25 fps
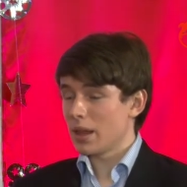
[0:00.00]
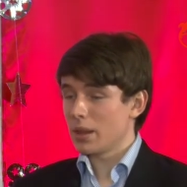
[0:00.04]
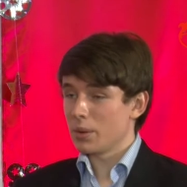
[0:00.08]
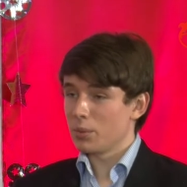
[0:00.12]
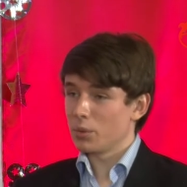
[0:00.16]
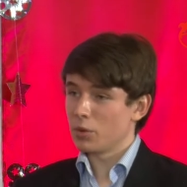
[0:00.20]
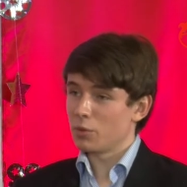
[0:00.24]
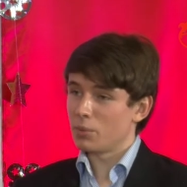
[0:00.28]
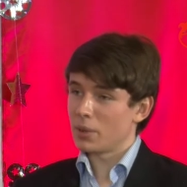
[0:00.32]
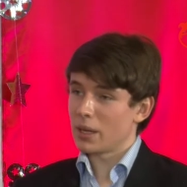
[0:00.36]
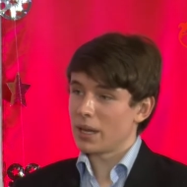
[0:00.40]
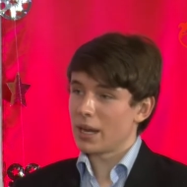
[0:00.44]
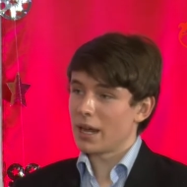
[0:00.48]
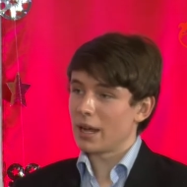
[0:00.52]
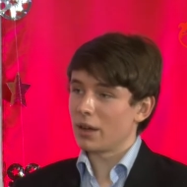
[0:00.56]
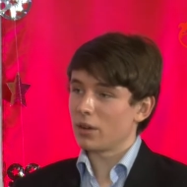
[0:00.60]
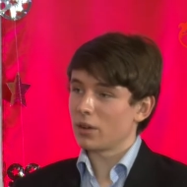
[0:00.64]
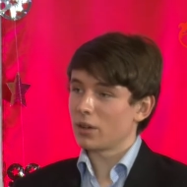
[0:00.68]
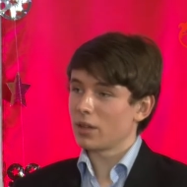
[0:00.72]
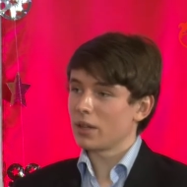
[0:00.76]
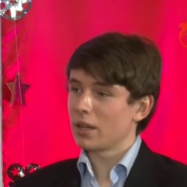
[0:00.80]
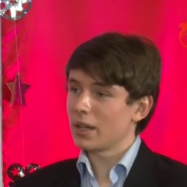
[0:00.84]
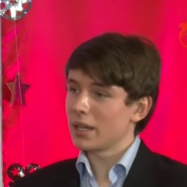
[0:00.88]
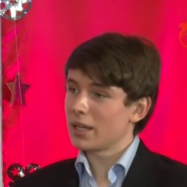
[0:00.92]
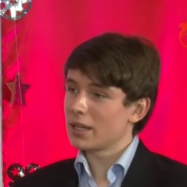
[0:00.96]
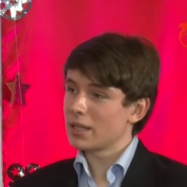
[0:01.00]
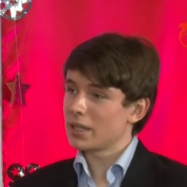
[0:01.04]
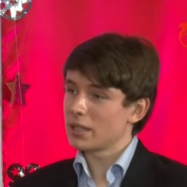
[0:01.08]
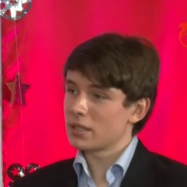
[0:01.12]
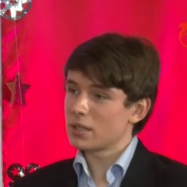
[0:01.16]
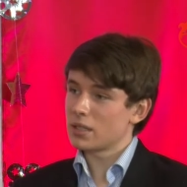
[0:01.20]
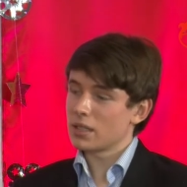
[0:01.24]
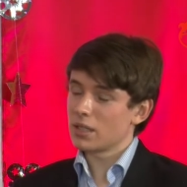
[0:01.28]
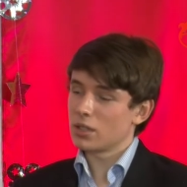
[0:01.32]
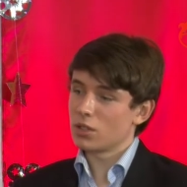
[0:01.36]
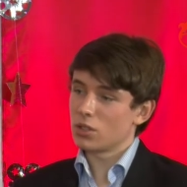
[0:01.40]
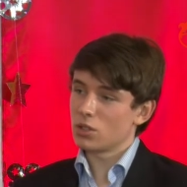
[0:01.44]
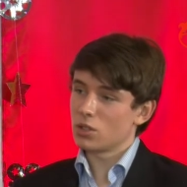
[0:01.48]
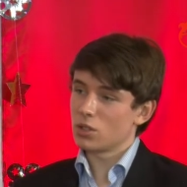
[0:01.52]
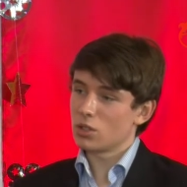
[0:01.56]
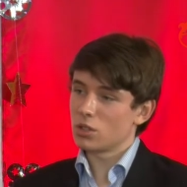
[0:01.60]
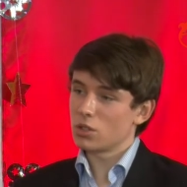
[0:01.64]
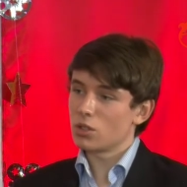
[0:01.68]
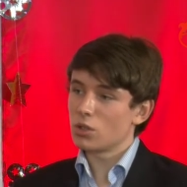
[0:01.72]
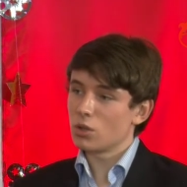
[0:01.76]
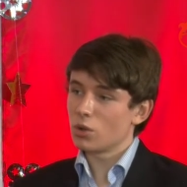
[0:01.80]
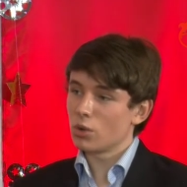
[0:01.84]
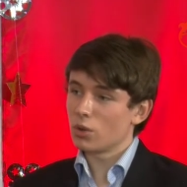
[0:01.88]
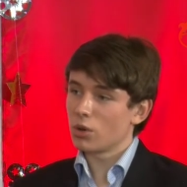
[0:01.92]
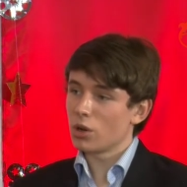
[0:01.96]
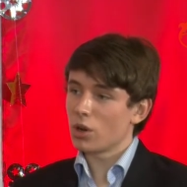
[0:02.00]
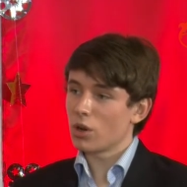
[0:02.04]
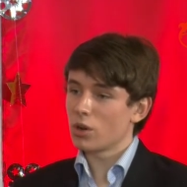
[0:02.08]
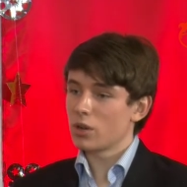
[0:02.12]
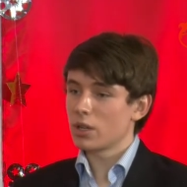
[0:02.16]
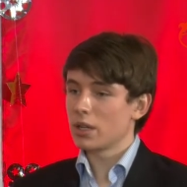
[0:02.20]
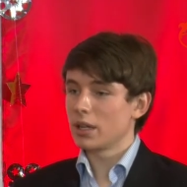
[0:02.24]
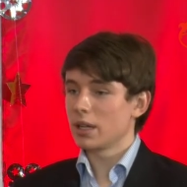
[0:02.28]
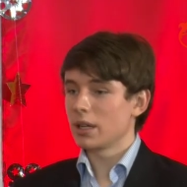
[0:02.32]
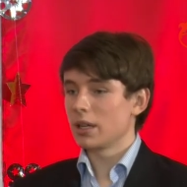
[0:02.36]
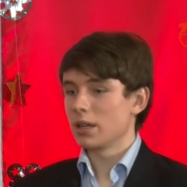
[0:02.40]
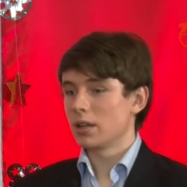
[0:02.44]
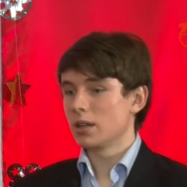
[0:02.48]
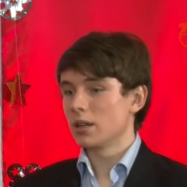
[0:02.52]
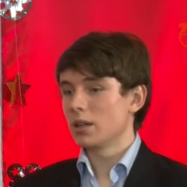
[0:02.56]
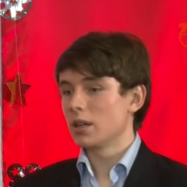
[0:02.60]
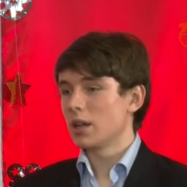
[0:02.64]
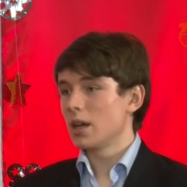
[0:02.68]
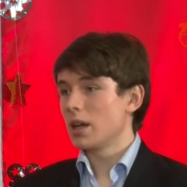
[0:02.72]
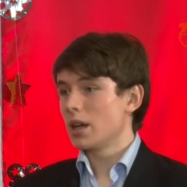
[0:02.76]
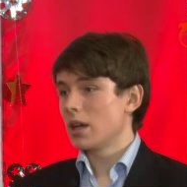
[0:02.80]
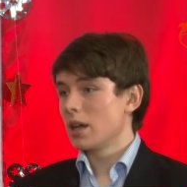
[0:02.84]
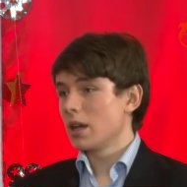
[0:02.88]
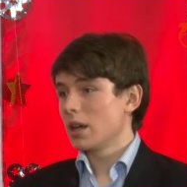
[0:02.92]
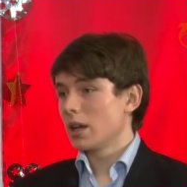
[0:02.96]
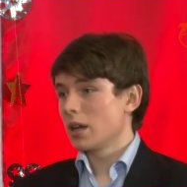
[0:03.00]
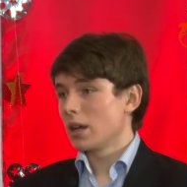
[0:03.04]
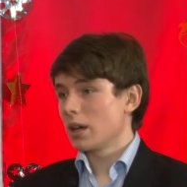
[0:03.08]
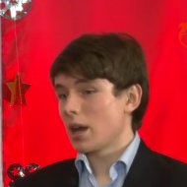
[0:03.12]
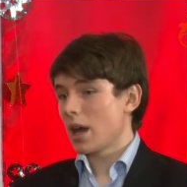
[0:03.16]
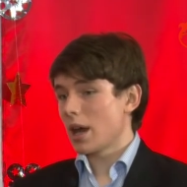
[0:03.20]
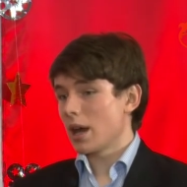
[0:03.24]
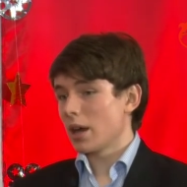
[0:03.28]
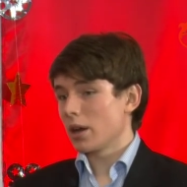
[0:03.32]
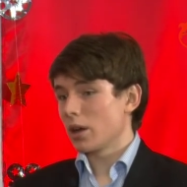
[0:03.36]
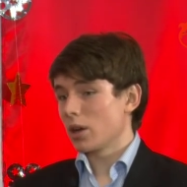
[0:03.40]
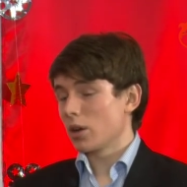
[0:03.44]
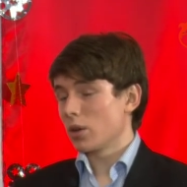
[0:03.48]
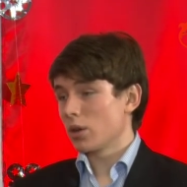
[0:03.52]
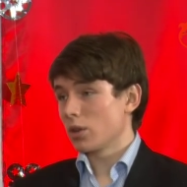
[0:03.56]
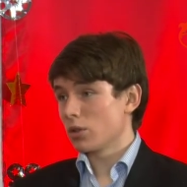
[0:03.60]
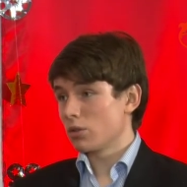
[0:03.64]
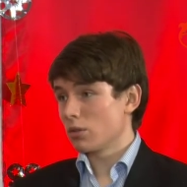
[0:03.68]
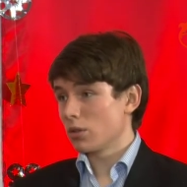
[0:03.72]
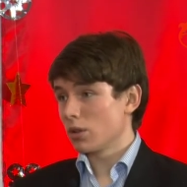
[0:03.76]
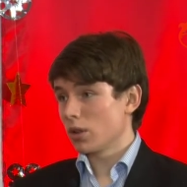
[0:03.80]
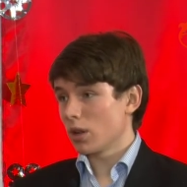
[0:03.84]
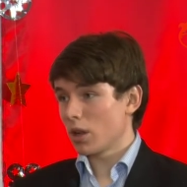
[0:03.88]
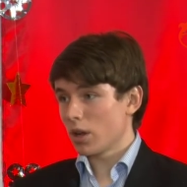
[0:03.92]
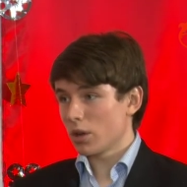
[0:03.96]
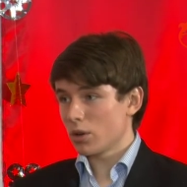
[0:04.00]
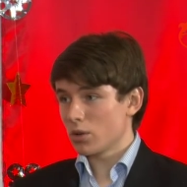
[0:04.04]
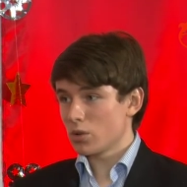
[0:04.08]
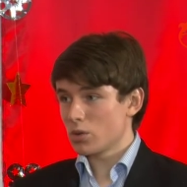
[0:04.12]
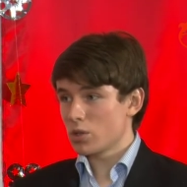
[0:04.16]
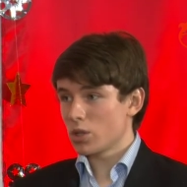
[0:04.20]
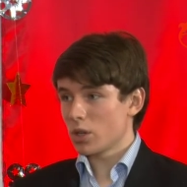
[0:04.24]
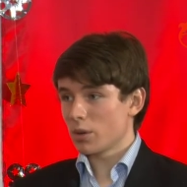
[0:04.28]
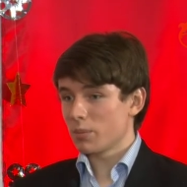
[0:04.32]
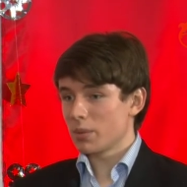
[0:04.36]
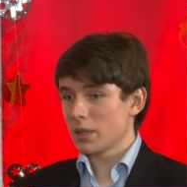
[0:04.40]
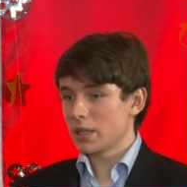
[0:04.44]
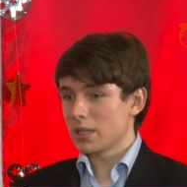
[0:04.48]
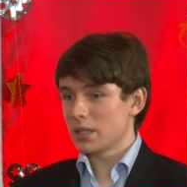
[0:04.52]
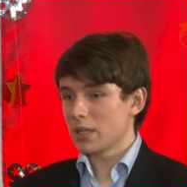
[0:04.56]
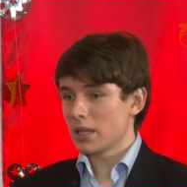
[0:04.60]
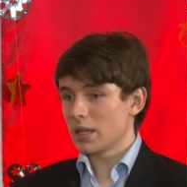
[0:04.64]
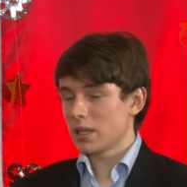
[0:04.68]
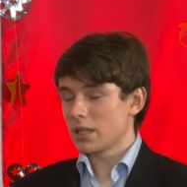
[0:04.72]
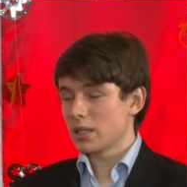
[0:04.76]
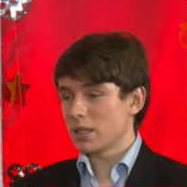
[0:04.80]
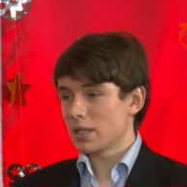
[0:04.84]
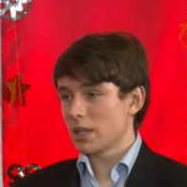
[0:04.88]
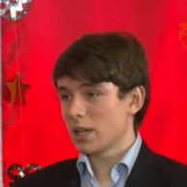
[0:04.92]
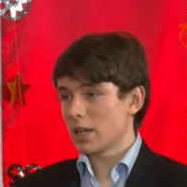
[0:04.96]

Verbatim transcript: And then we've been out collecting signatures, door knocking, and Uh, going through the local shopping centre